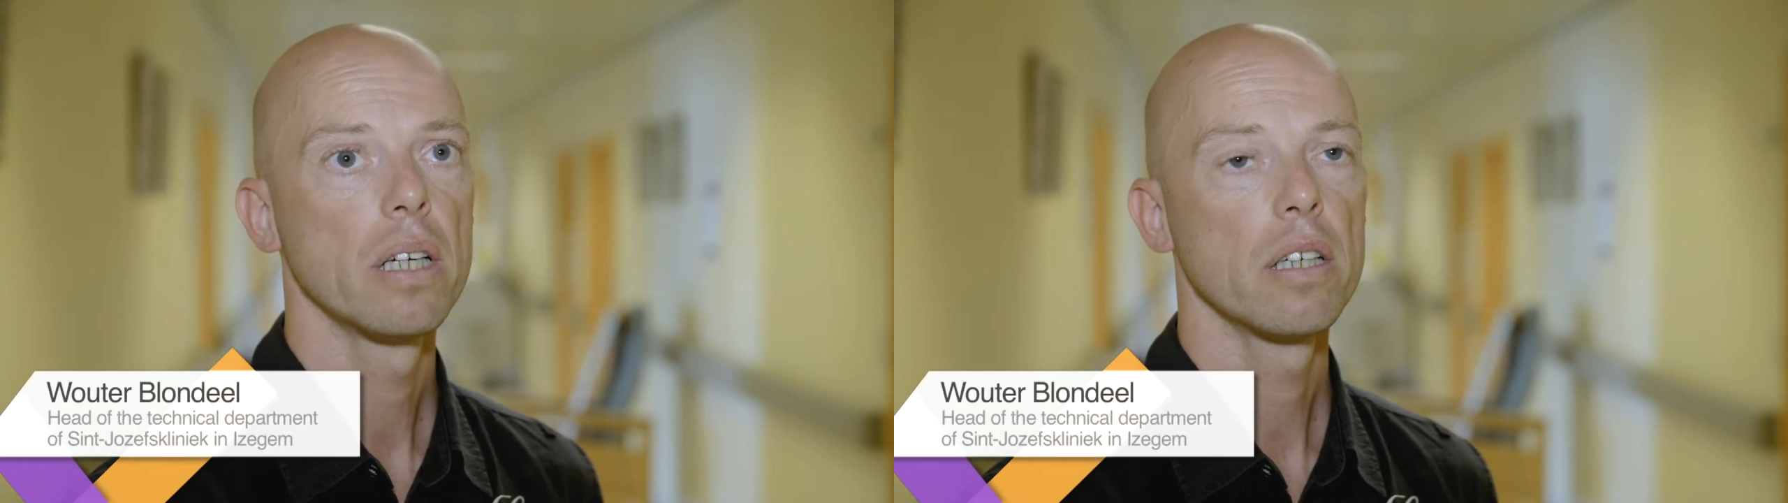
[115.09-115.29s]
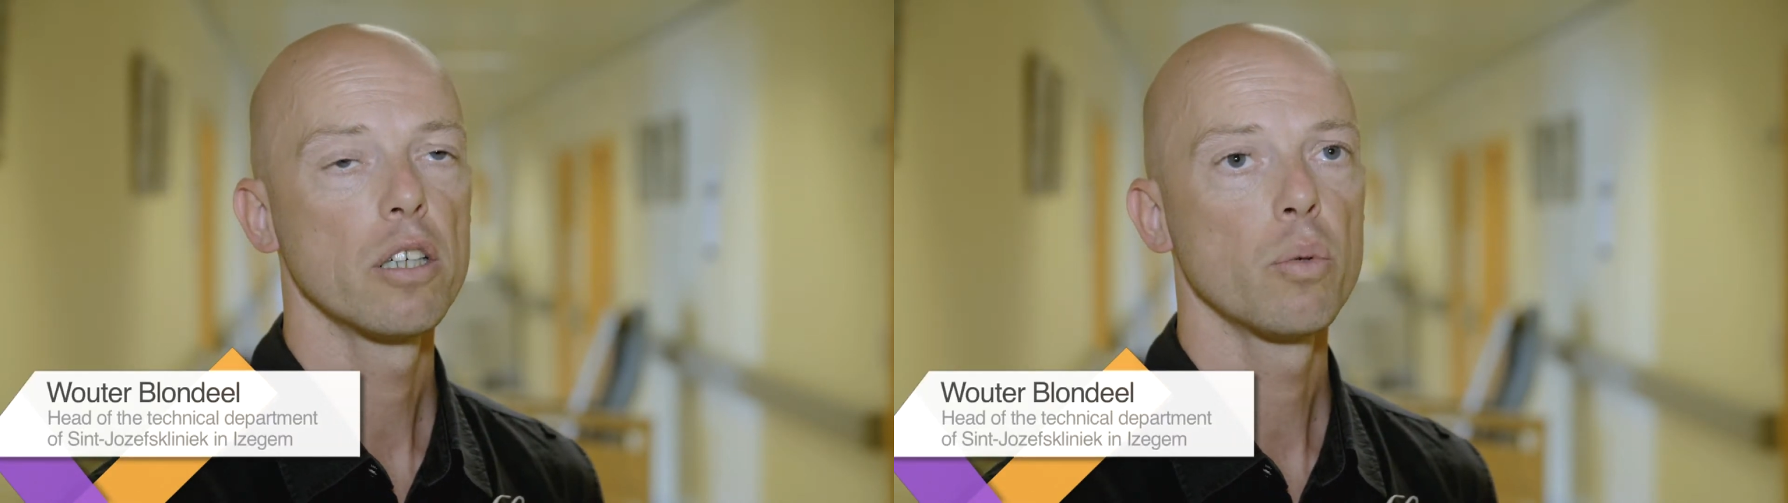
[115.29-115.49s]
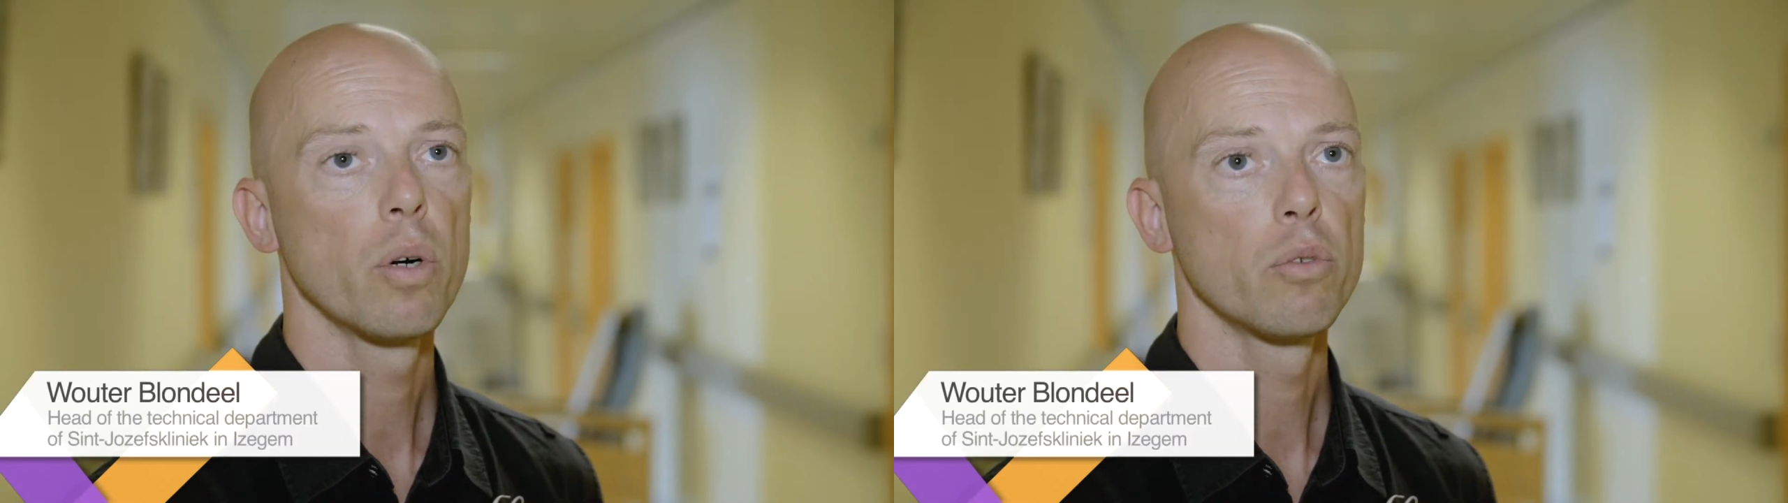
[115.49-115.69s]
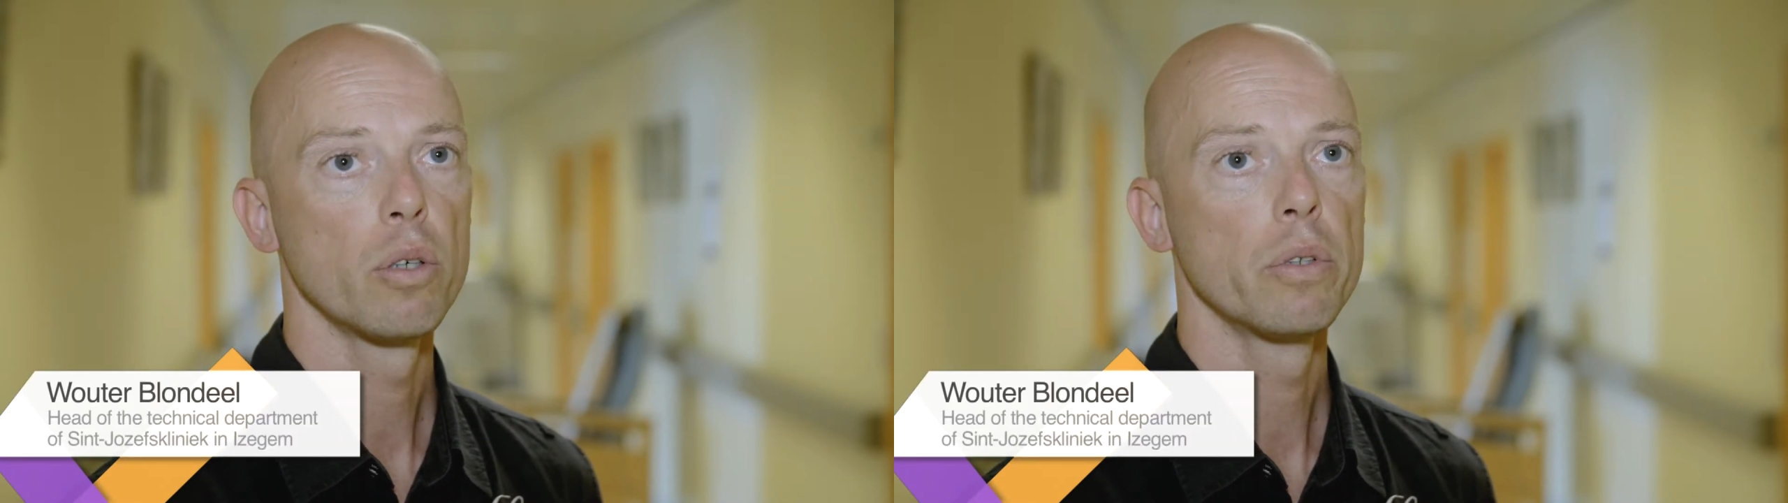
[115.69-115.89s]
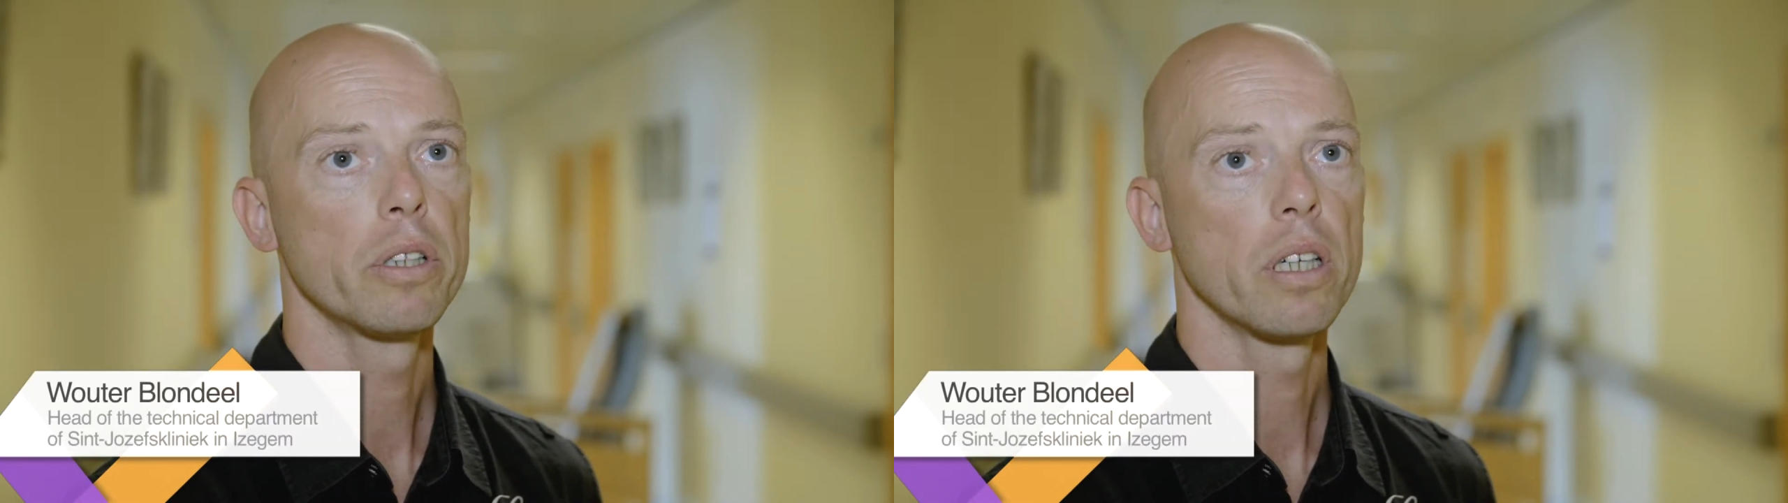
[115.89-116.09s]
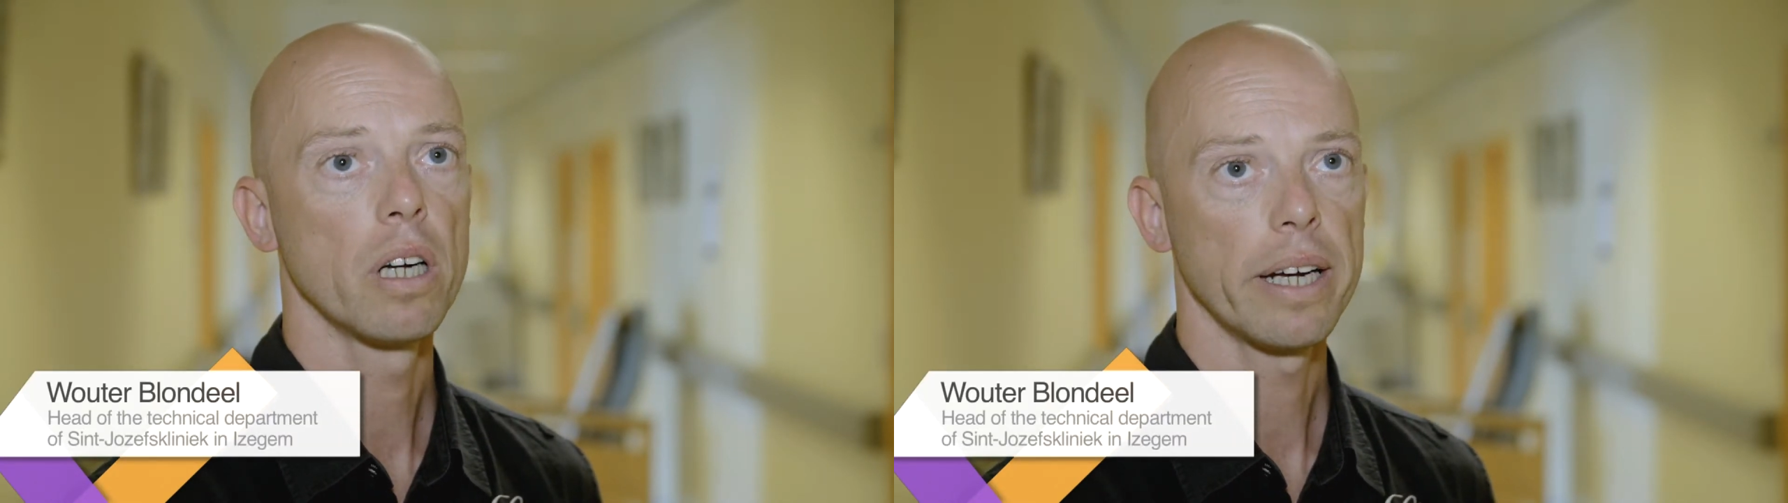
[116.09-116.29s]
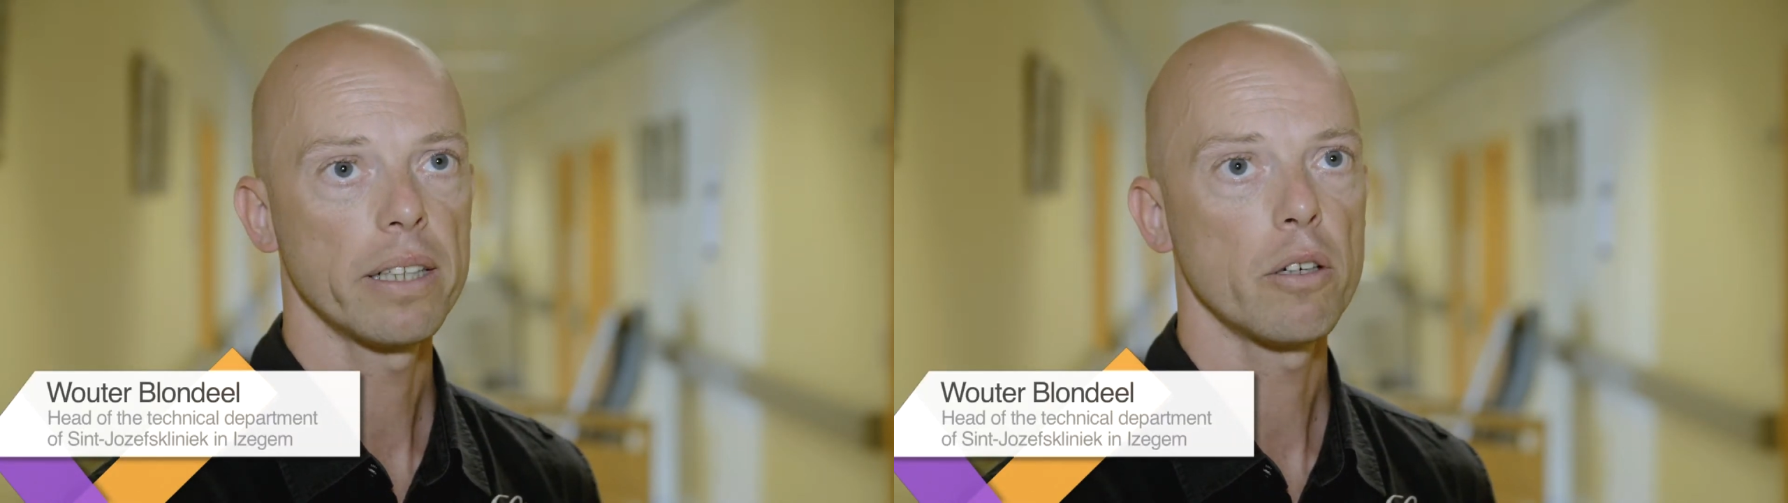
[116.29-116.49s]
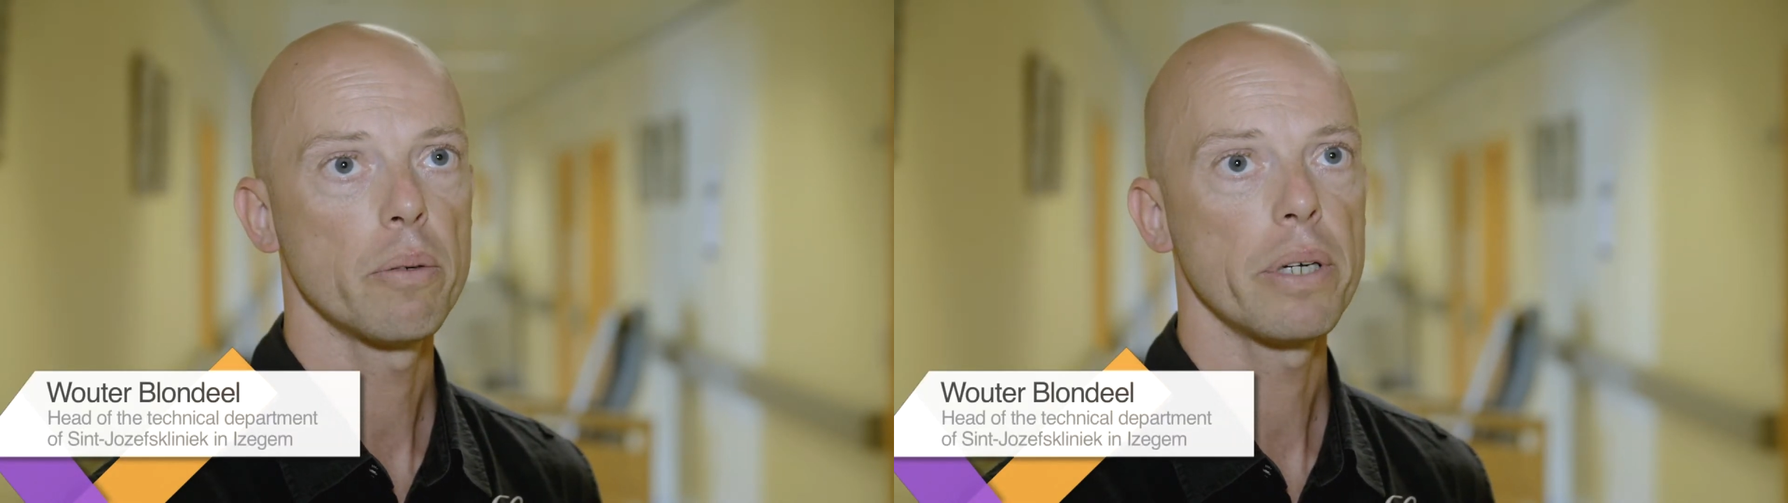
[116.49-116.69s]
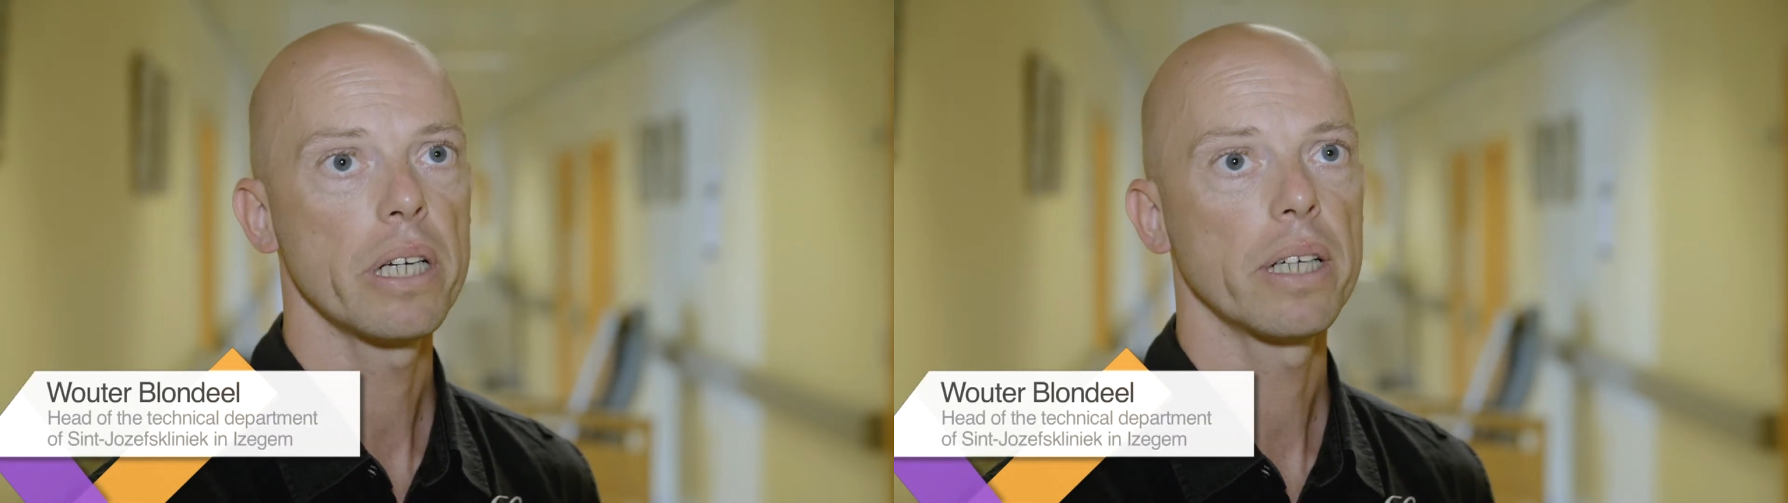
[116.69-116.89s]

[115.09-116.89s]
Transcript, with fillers: Uh, one room with the light therapy